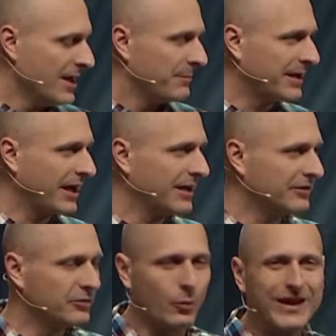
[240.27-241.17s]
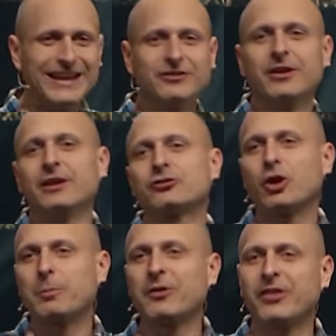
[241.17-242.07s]
because we need to
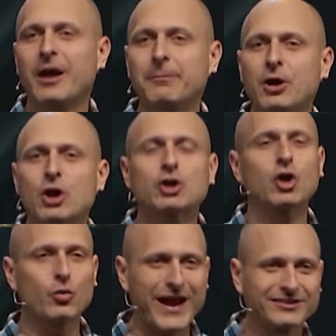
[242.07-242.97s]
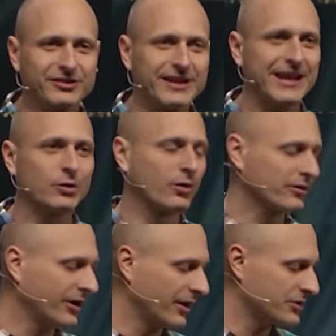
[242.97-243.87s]
interpret them correctly in order
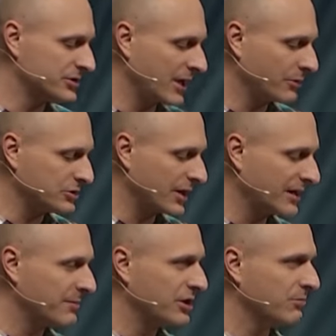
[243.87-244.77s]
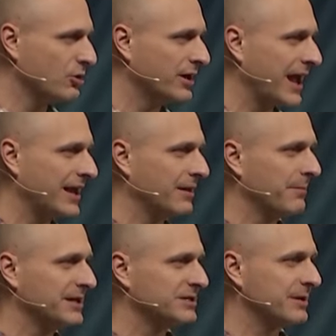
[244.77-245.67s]
to understand what's trying to be communicated. It
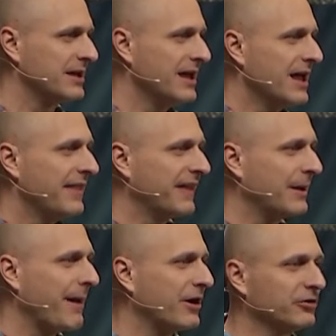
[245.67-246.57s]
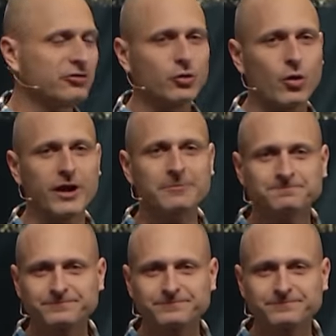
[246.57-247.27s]
makes me think about a story